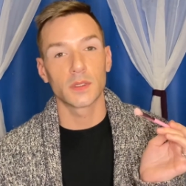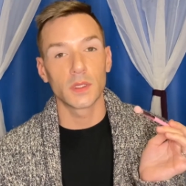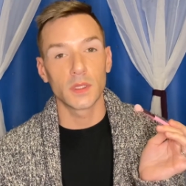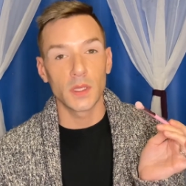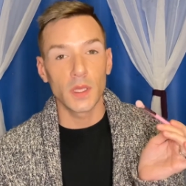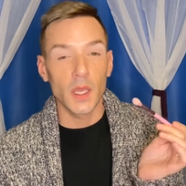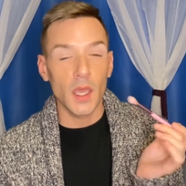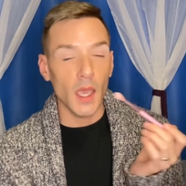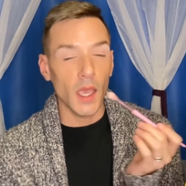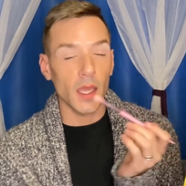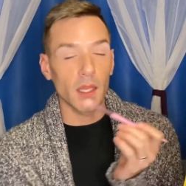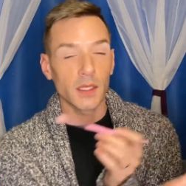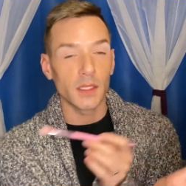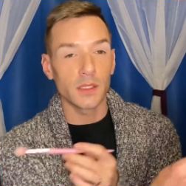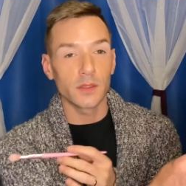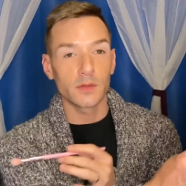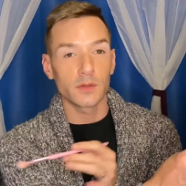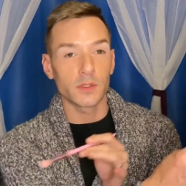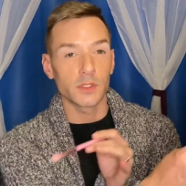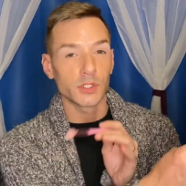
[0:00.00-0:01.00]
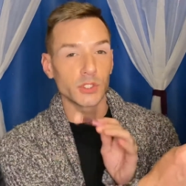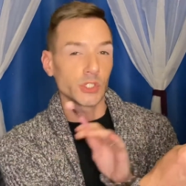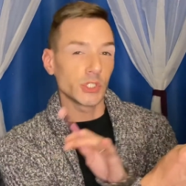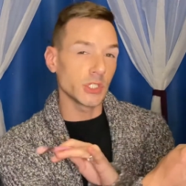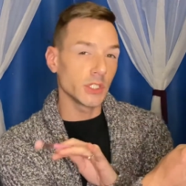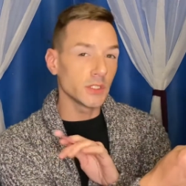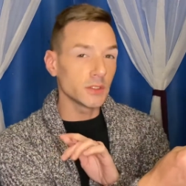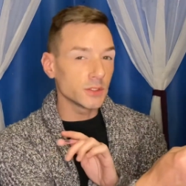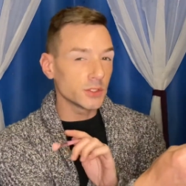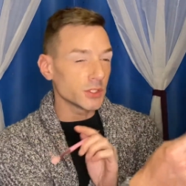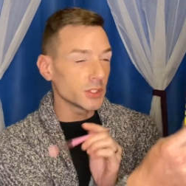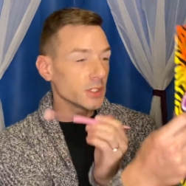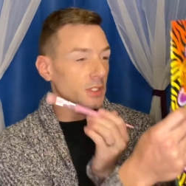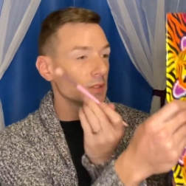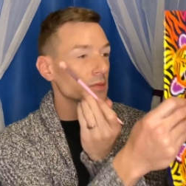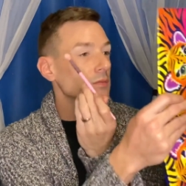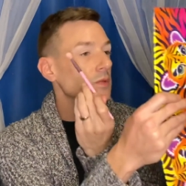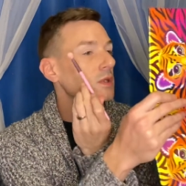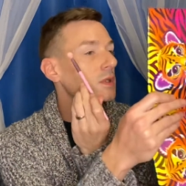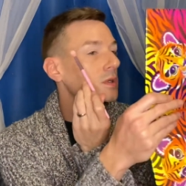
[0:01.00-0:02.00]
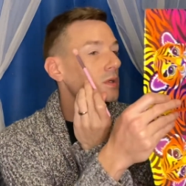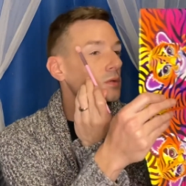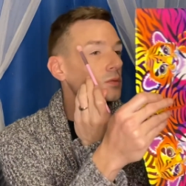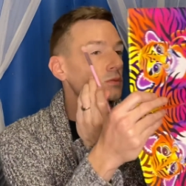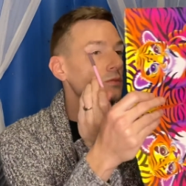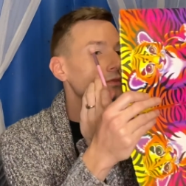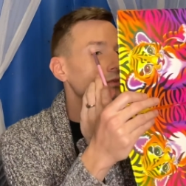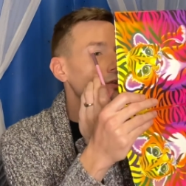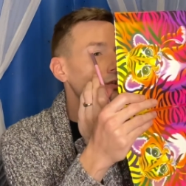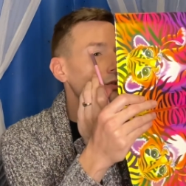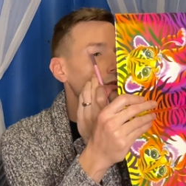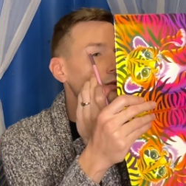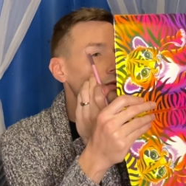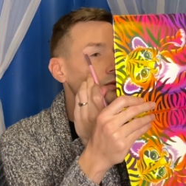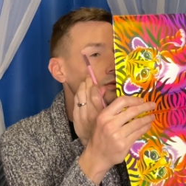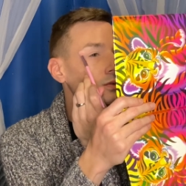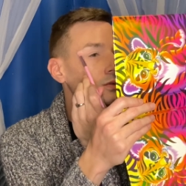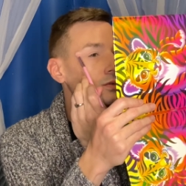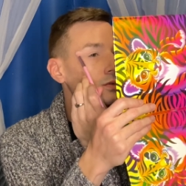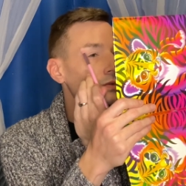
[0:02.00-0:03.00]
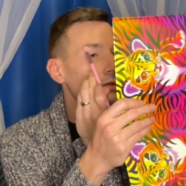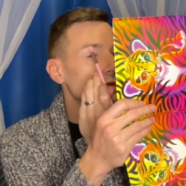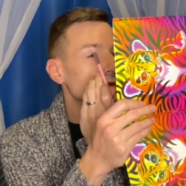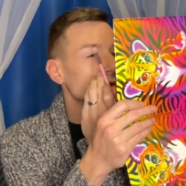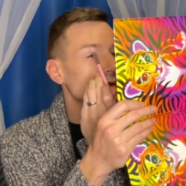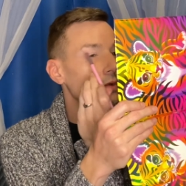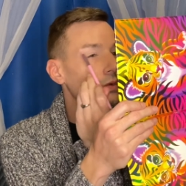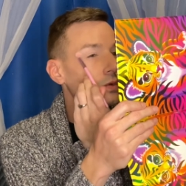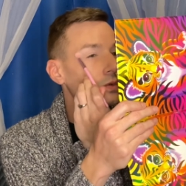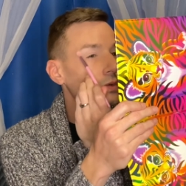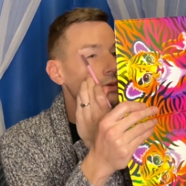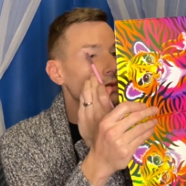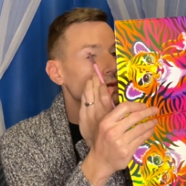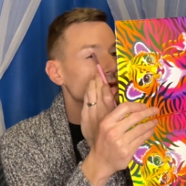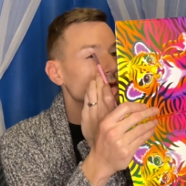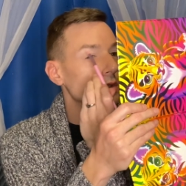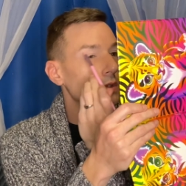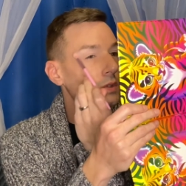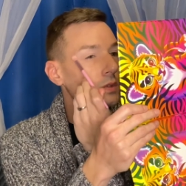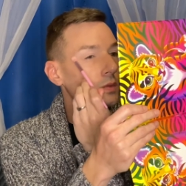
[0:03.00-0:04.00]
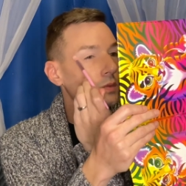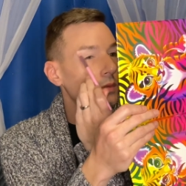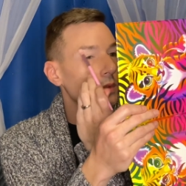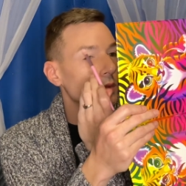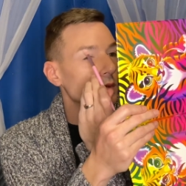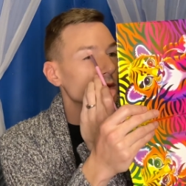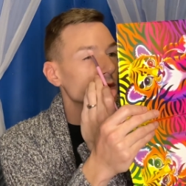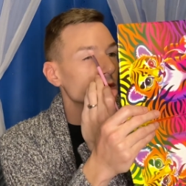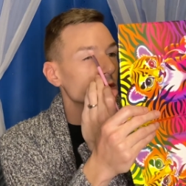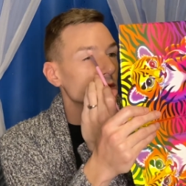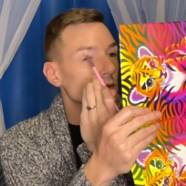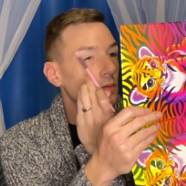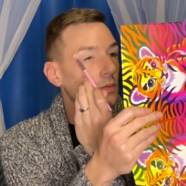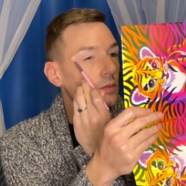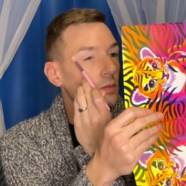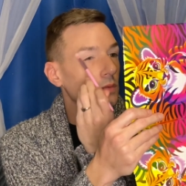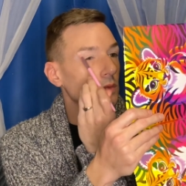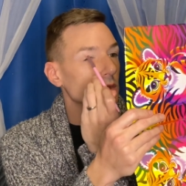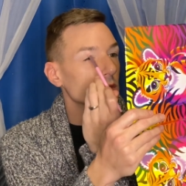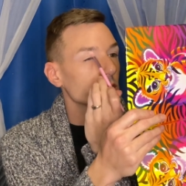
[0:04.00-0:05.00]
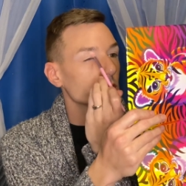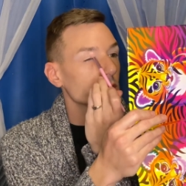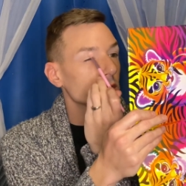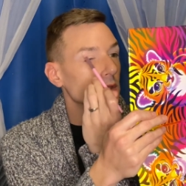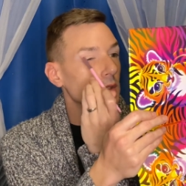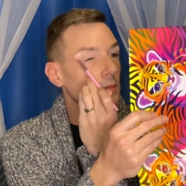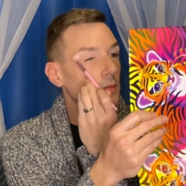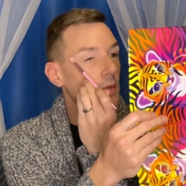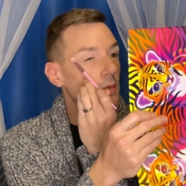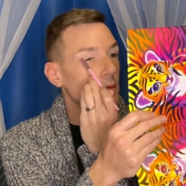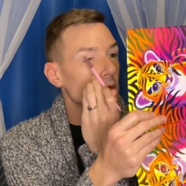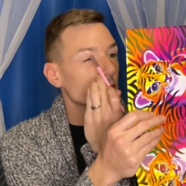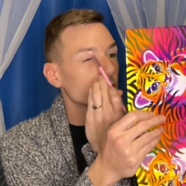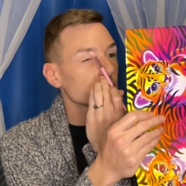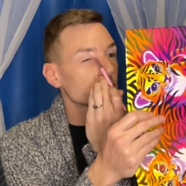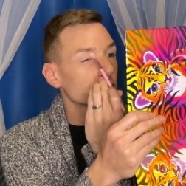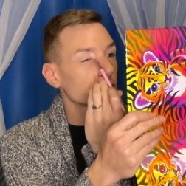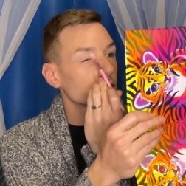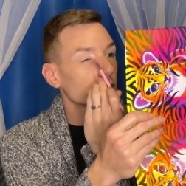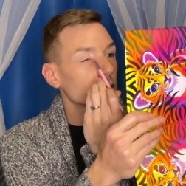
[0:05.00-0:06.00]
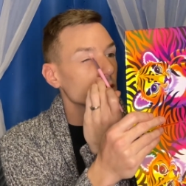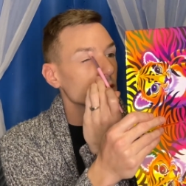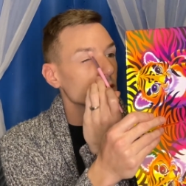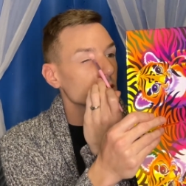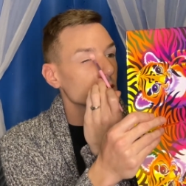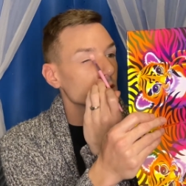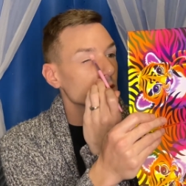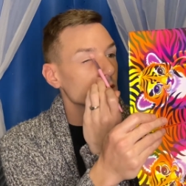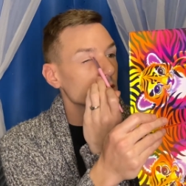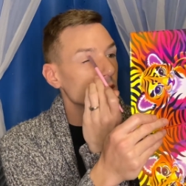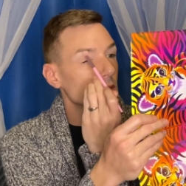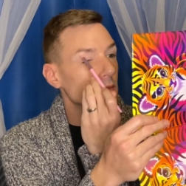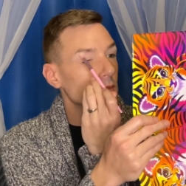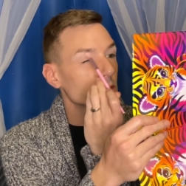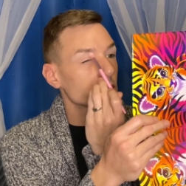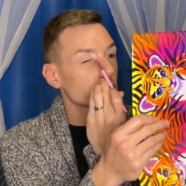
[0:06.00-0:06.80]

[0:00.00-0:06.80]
had either a cheat sheet with home phones, or we were just really good at memorizing phone numbers.